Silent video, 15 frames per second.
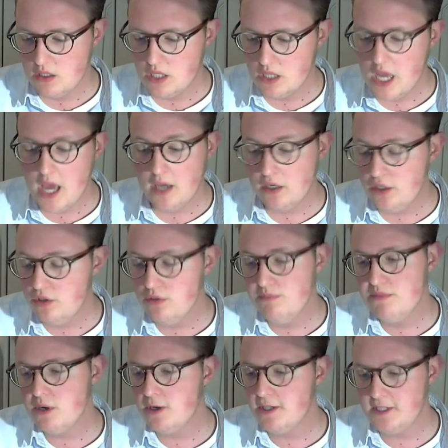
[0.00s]
Yeah, good
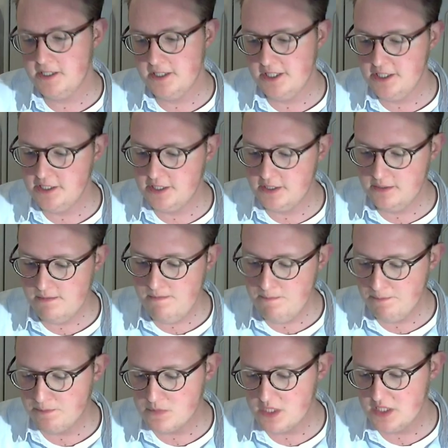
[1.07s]
body, decent
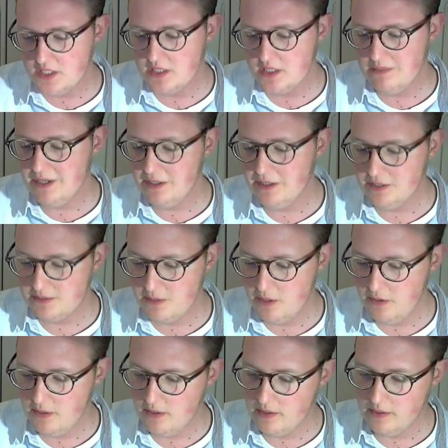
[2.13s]
amount of smoke.